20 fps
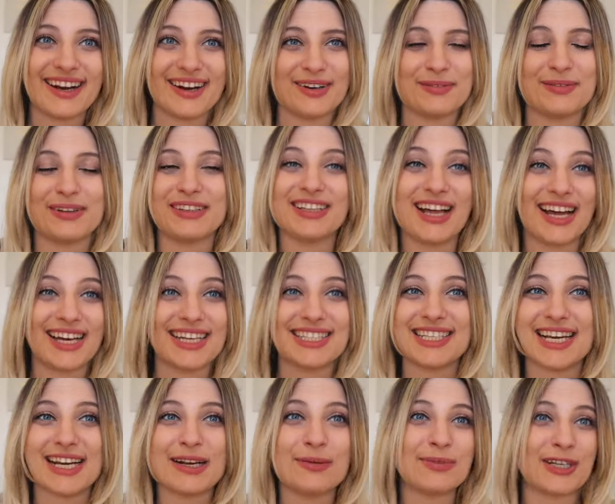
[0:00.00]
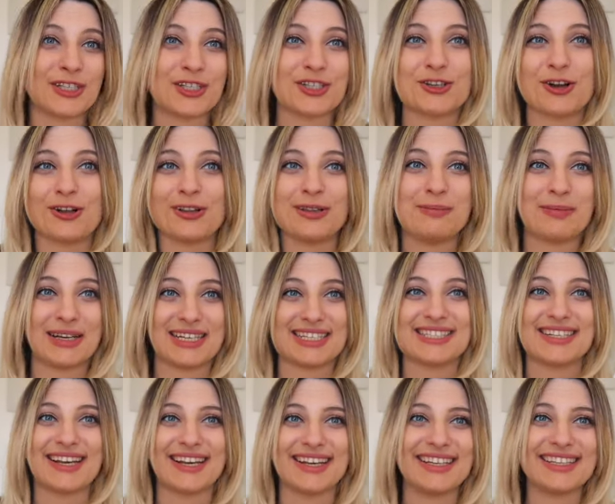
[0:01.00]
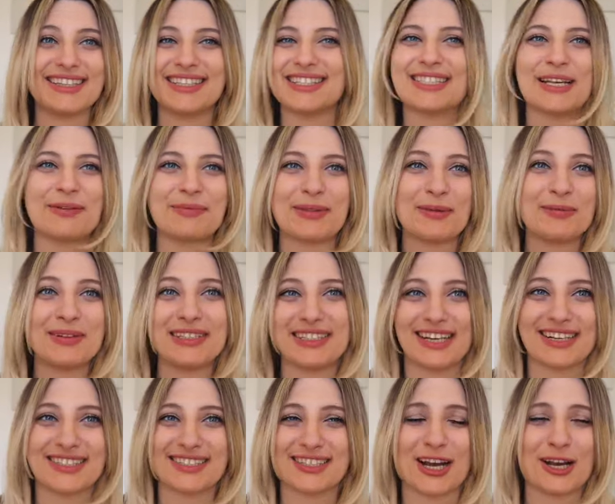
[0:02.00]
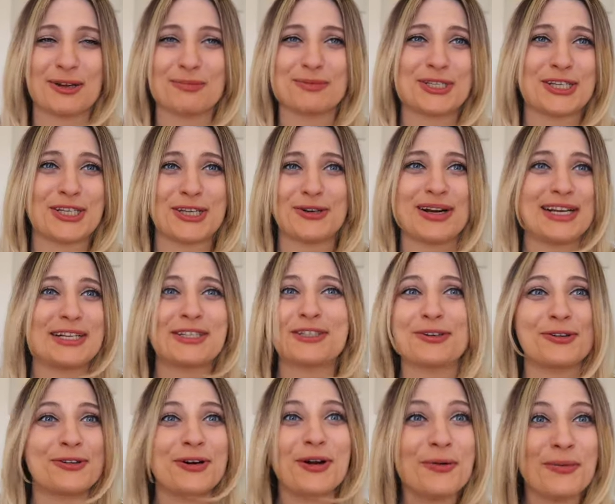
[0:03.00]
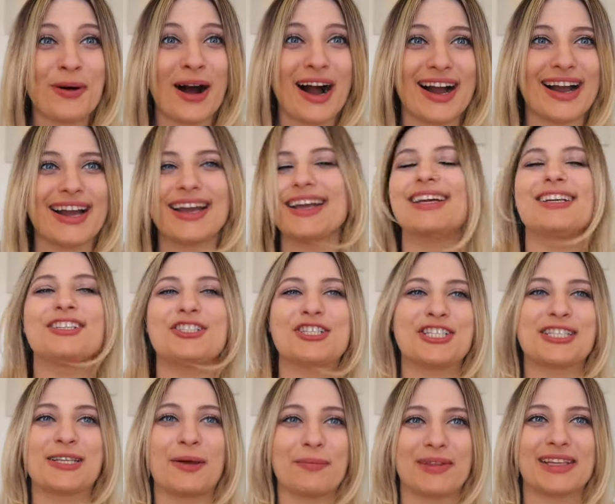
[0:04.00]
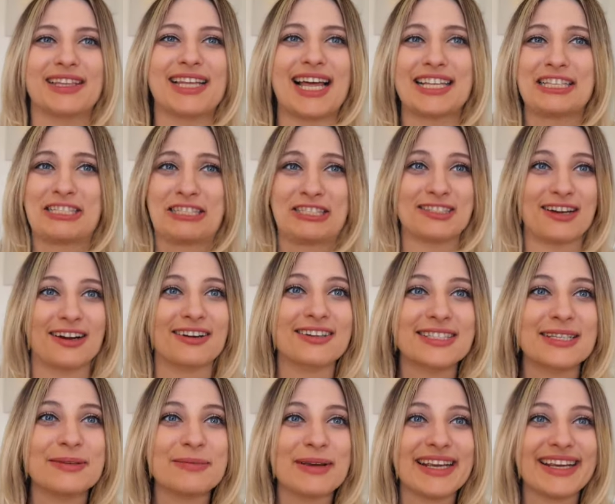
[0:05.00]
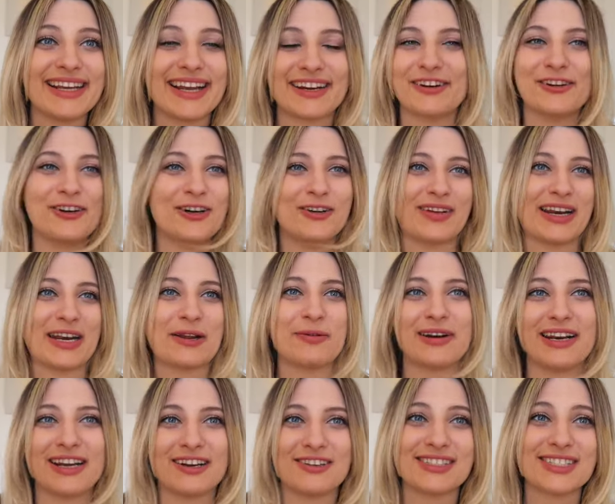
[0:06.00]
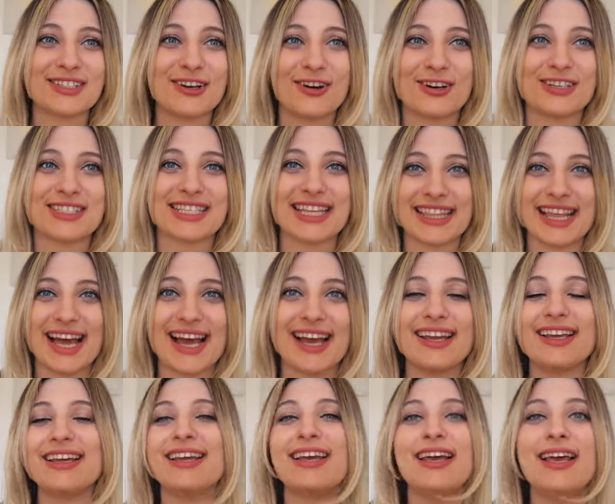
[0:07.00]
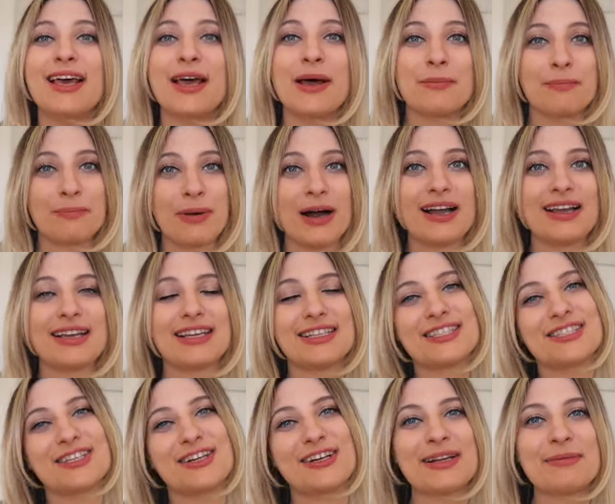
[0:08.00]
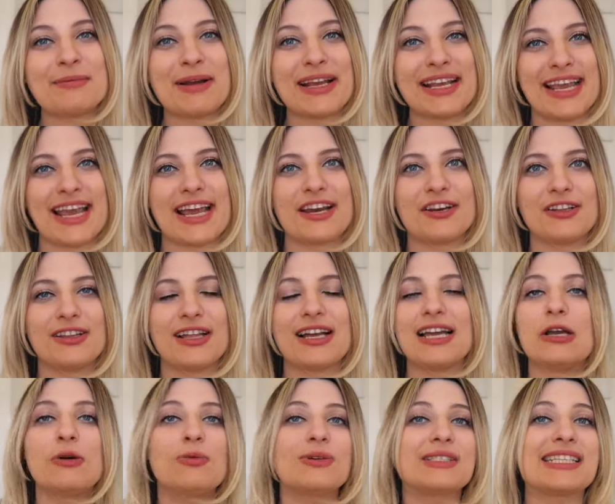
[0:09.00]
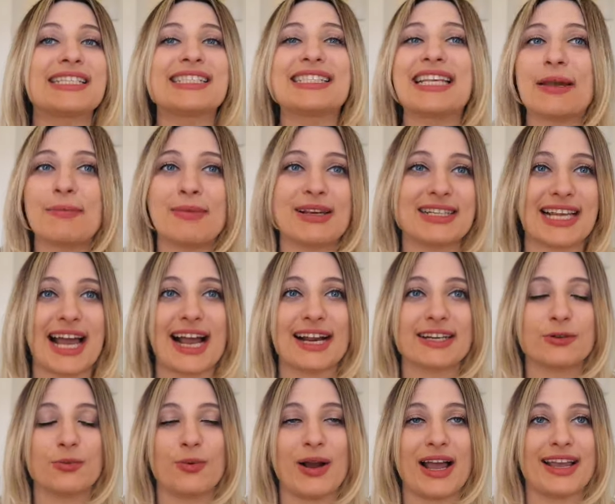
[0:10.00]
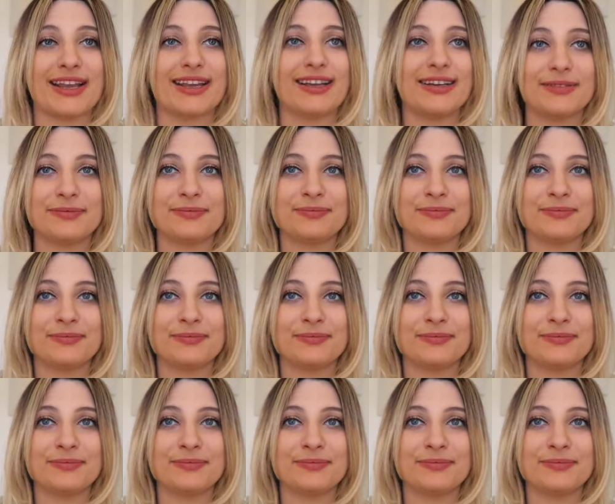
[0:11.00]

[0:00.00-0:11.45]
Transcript: a lot of times I just call it my site. The same thing with Dexcom too. I don't know why, it's just something that stuck to me. I don't know if anyone else calls it that, but inserting my cannula, it was the same exact way.